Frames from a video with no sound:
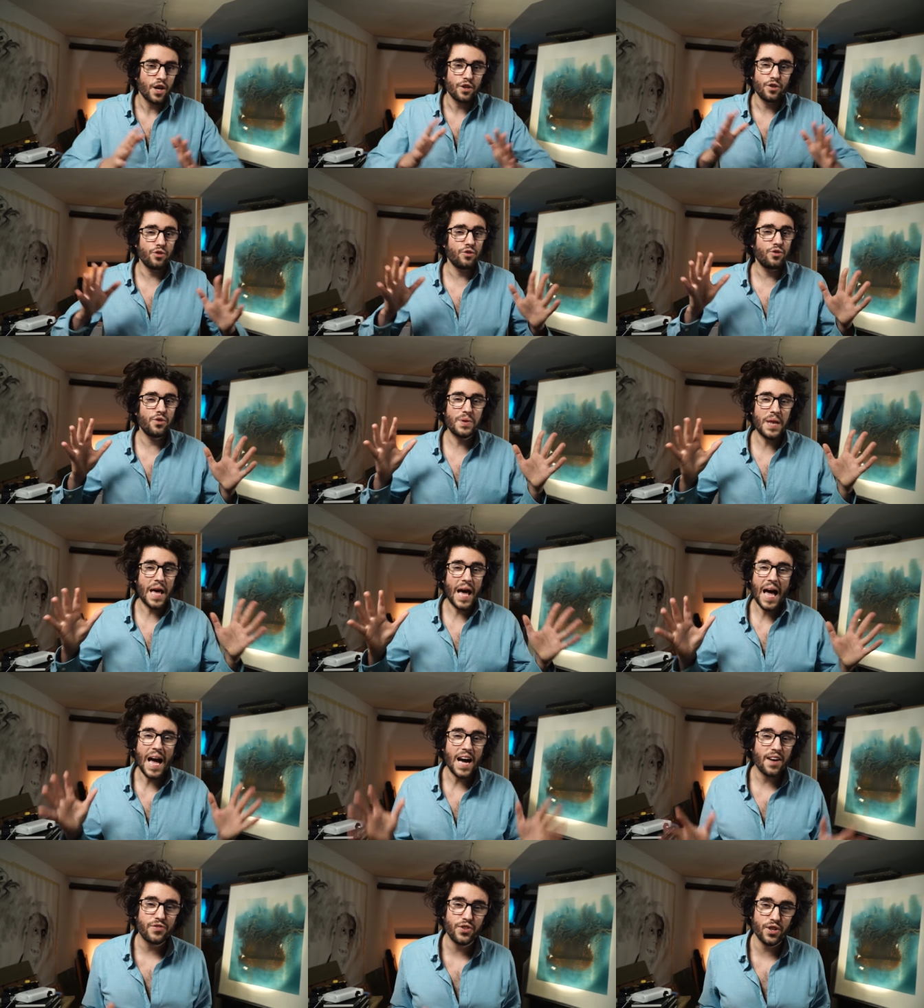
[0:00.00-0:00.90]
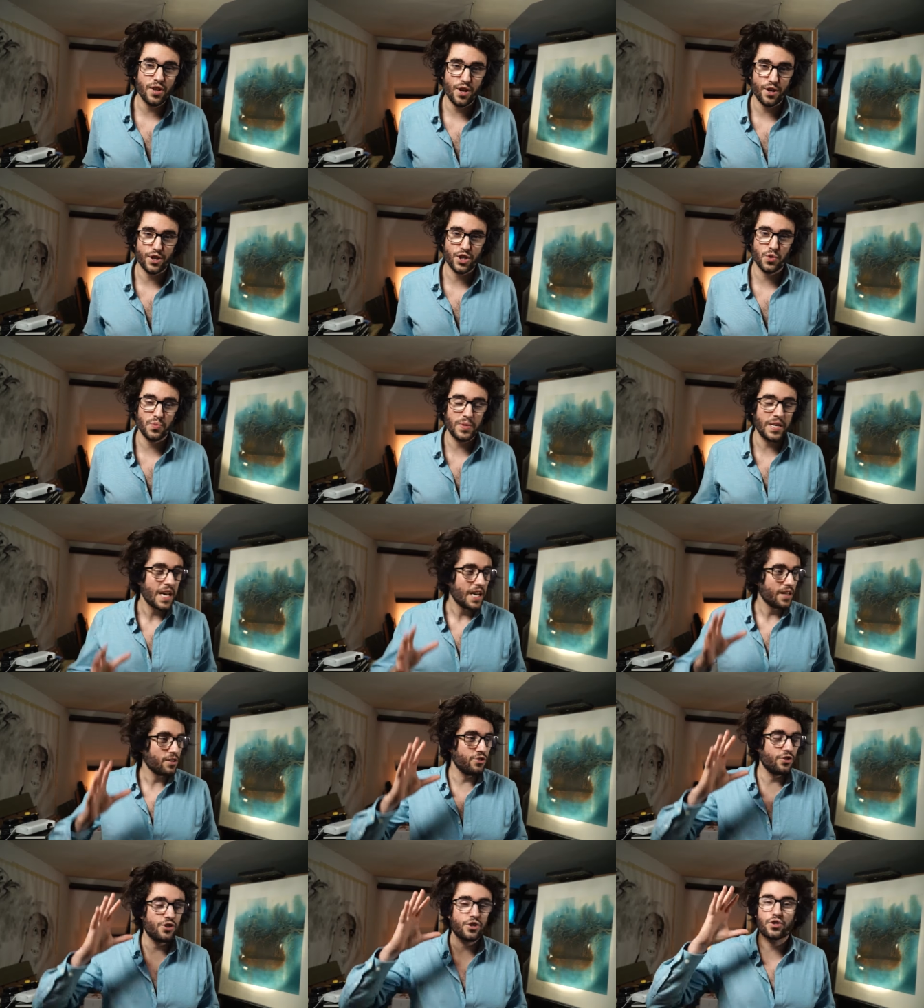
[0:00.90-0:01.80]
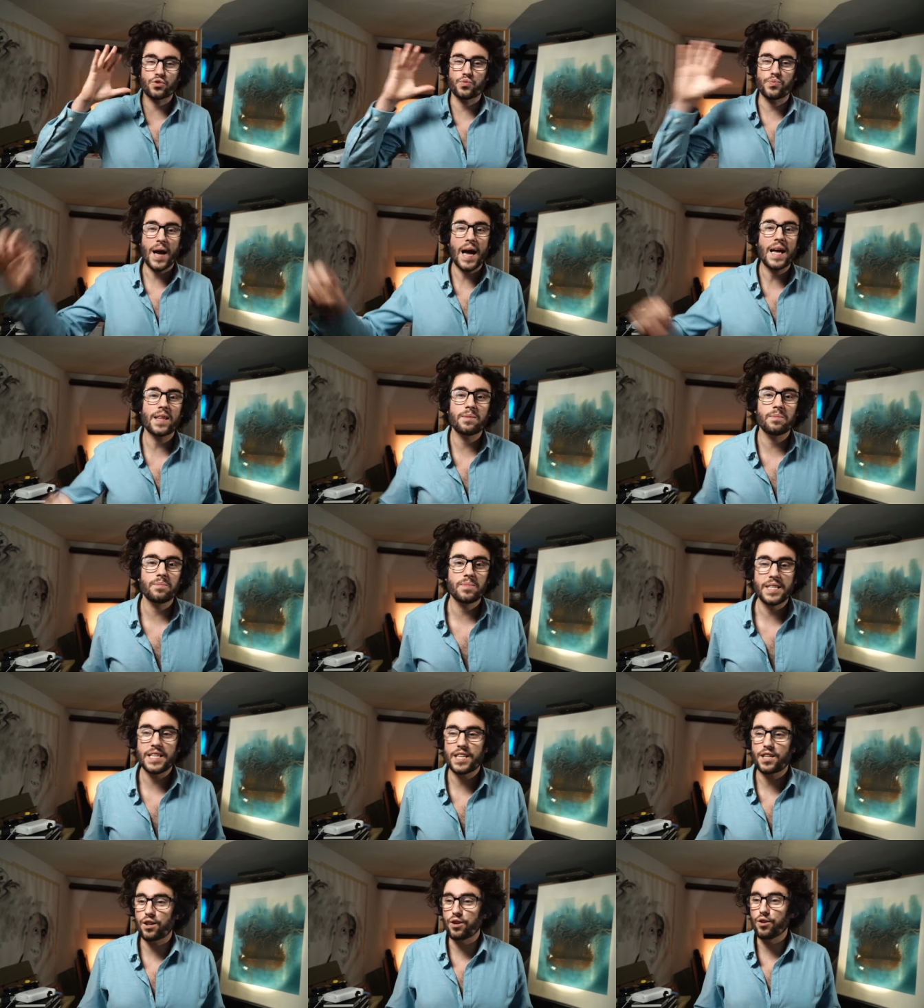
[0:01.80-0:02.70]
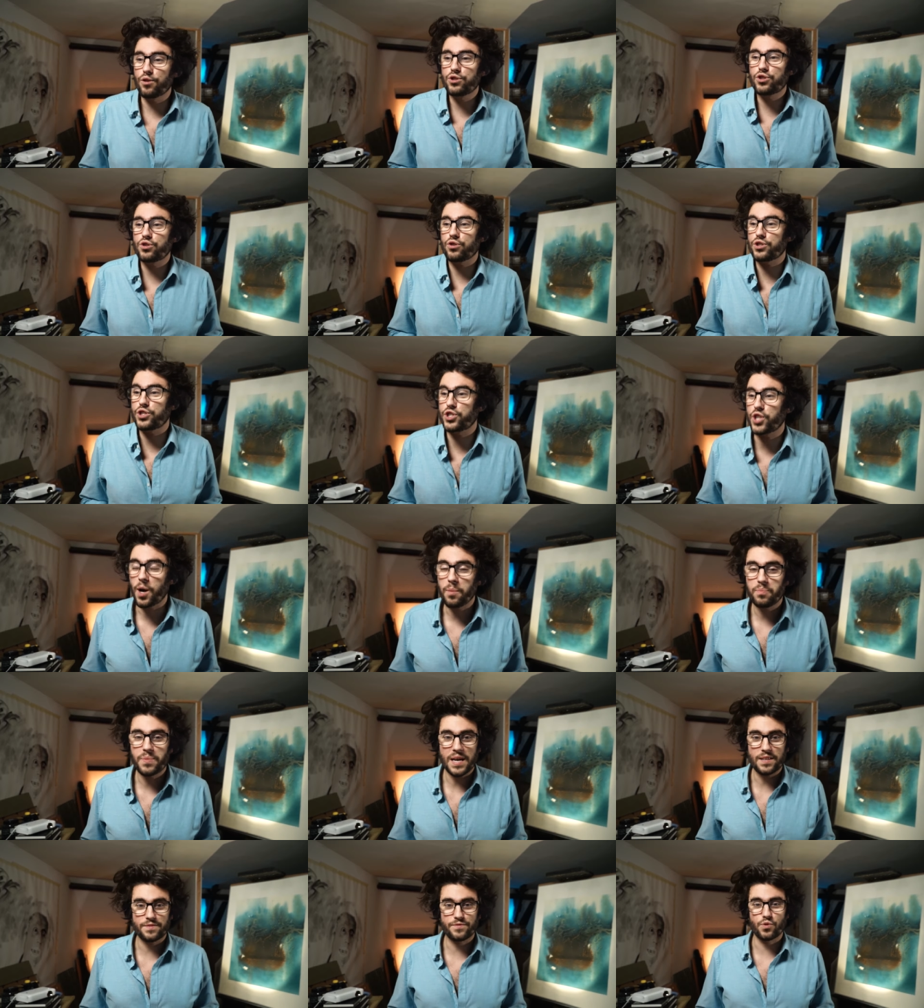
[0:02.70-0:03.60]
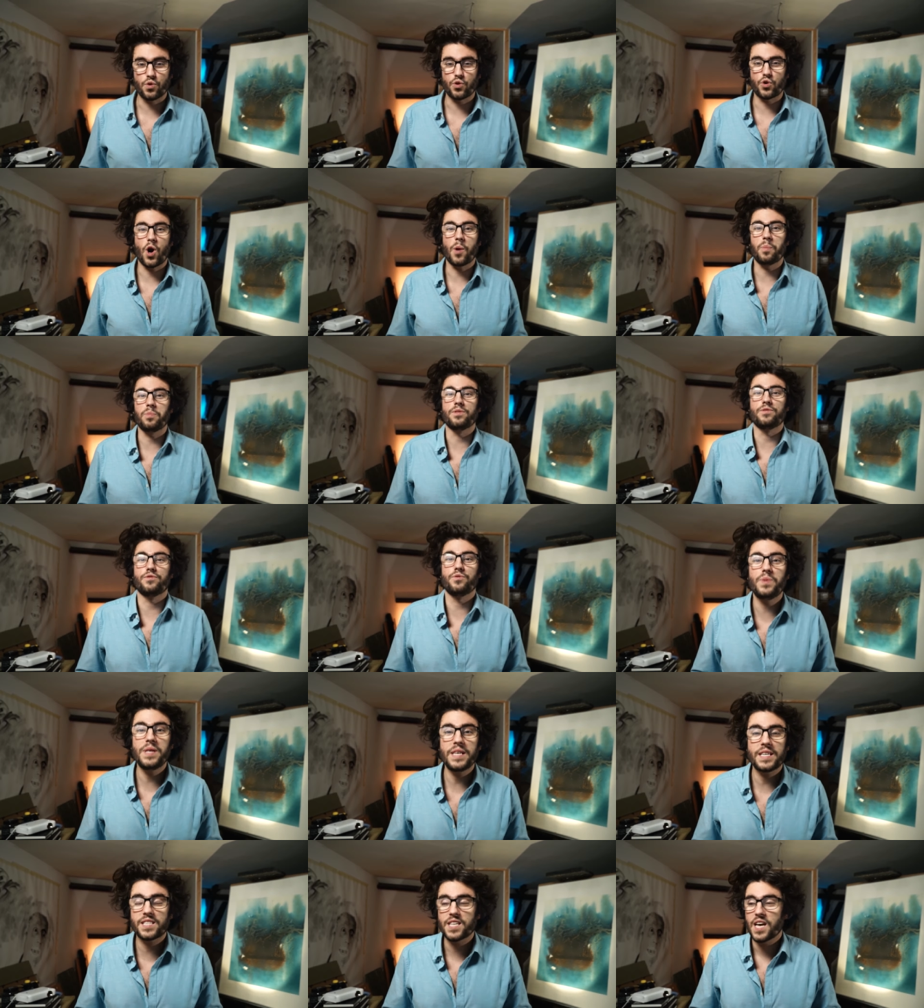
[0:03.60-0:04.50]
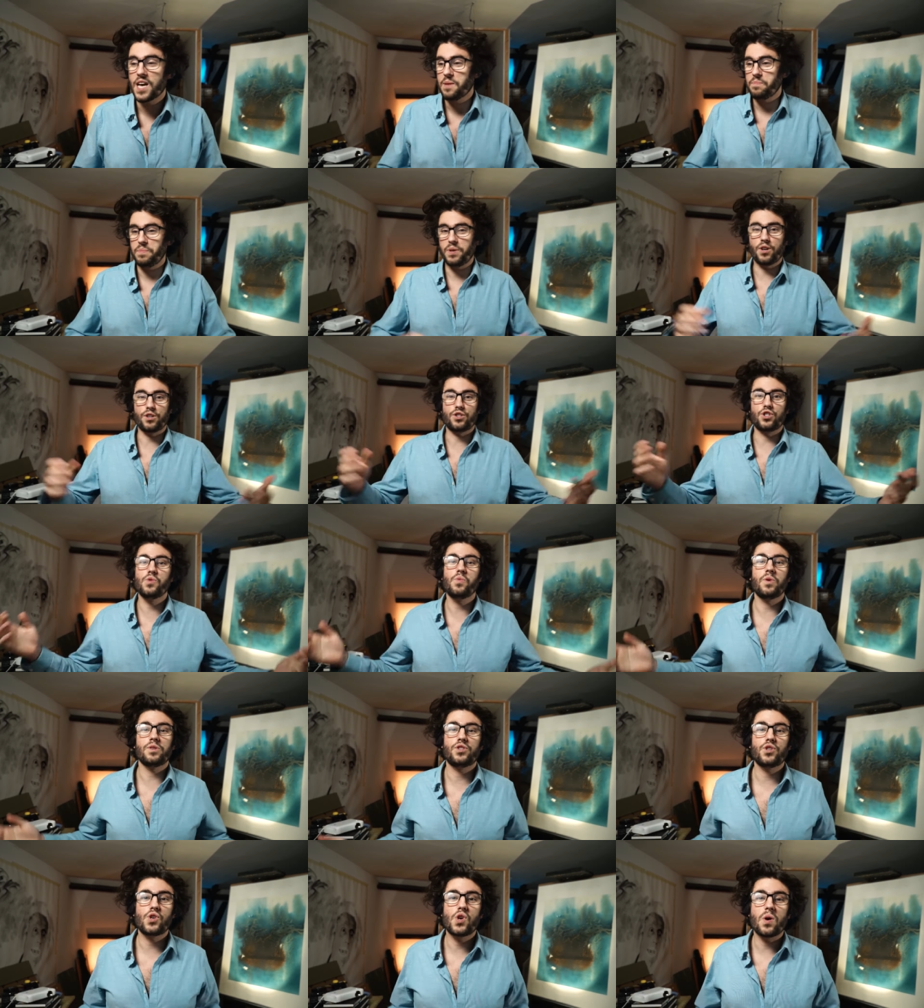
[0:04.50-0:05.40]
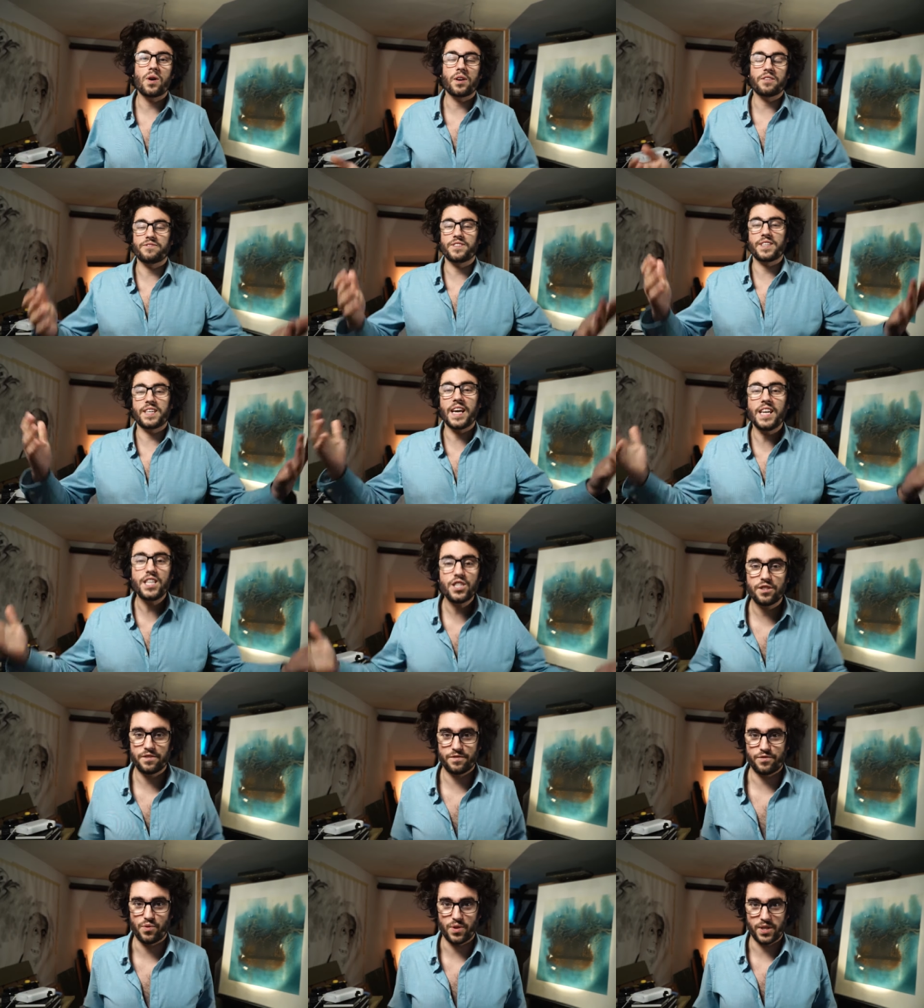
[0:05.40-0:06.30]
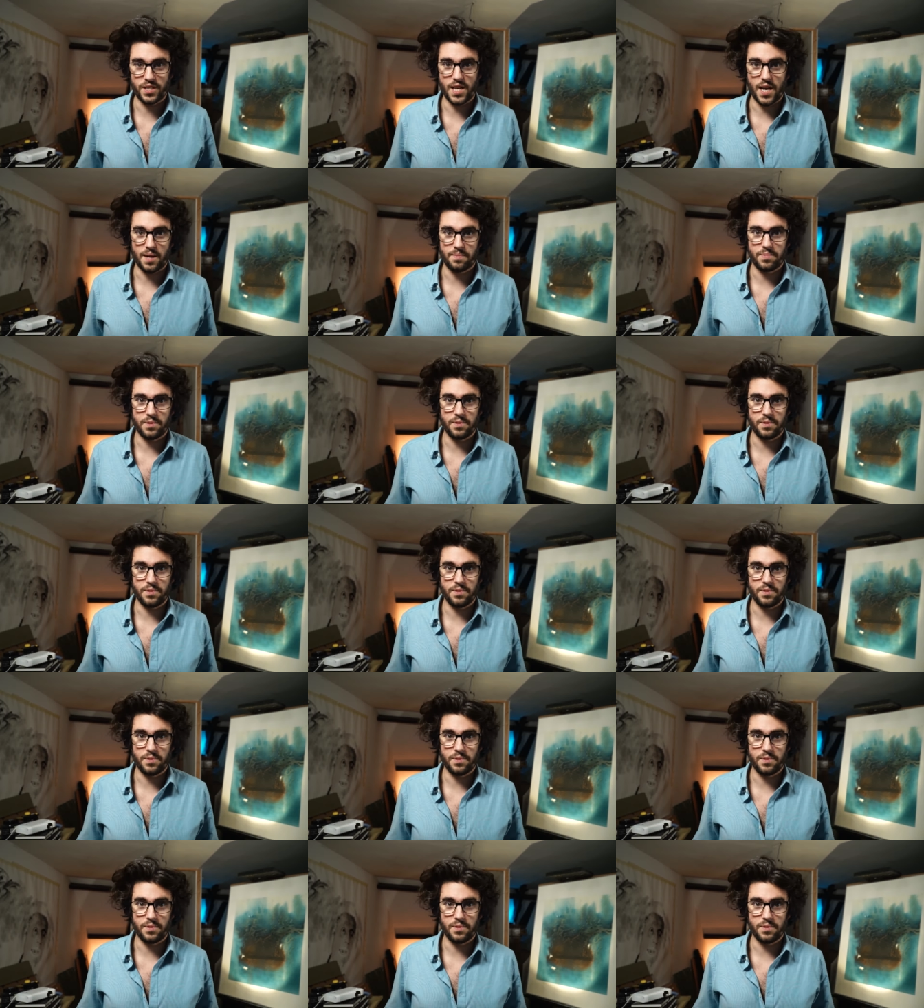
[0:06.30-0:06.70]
you don't have the luxury to just randomly close your shop down for a couple of weeks because you want to go on vacation, for example.